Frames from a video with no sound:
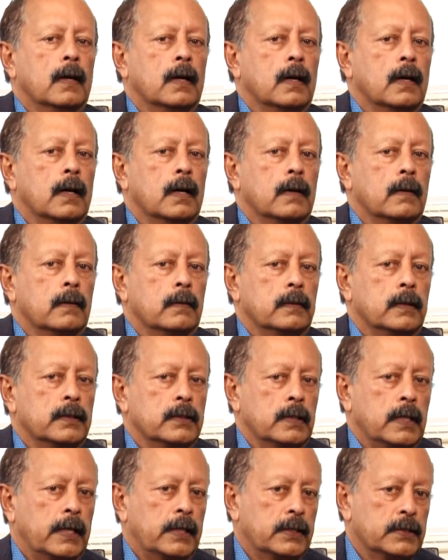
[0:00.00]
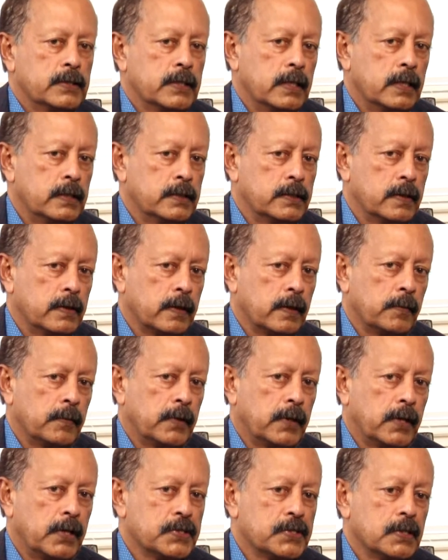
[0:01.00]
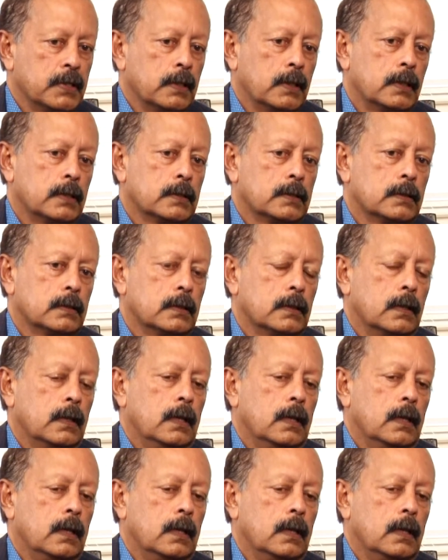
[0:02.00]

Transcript: The latest CDC recommendation is